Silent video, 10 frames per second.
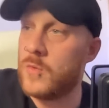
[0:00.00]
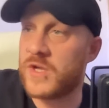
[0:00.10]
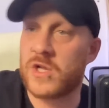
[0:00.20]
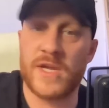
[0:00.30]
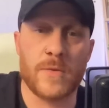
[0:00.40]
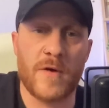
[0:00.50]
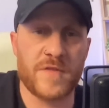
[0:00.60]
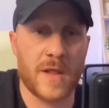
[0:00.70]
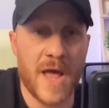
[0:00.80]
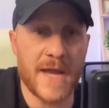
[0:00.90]
We cleared them
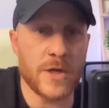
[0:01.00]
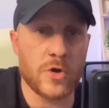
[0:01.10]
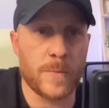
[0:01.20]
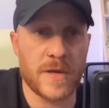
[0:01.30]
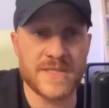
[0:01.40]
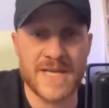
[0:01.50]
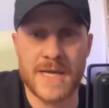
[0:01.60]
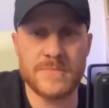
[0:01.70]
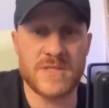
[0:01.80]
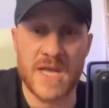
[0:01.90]
off the line a couple of
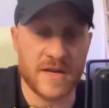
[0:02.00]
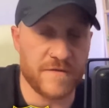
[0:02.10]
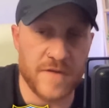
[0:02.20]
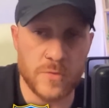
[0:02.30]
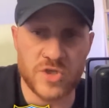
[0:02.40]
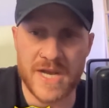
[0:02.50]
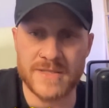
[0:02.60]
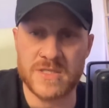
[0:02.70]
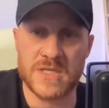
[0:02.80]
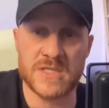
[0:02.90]
times. They had a few
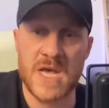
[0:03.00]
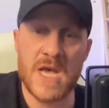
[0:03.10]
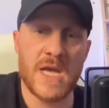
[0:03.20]
chances.